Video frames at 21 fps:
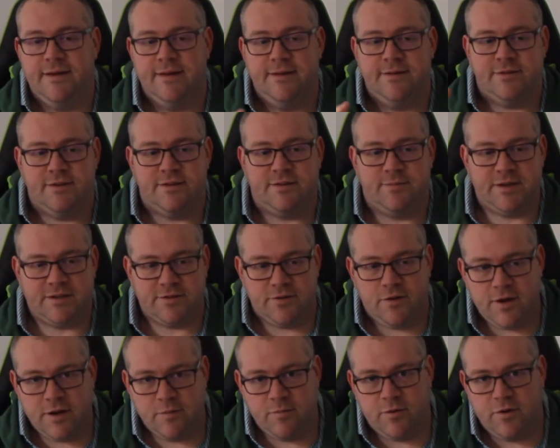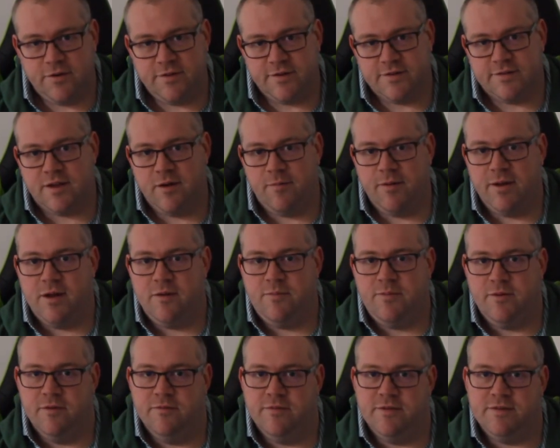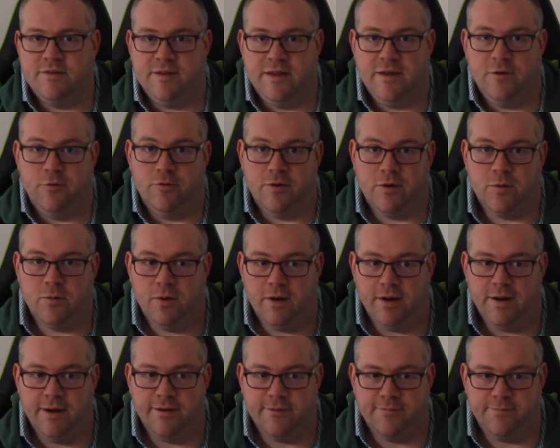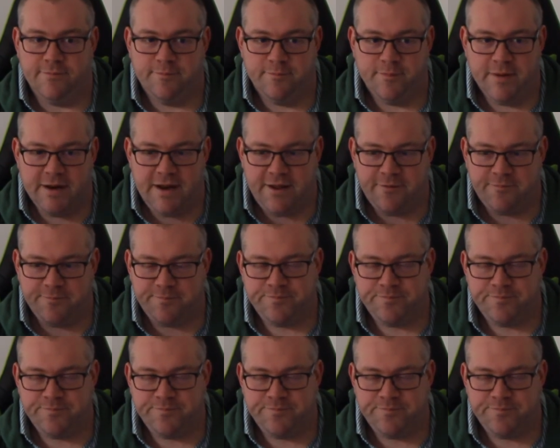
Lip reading: So some exciting projects coming up. Obviously they all require money.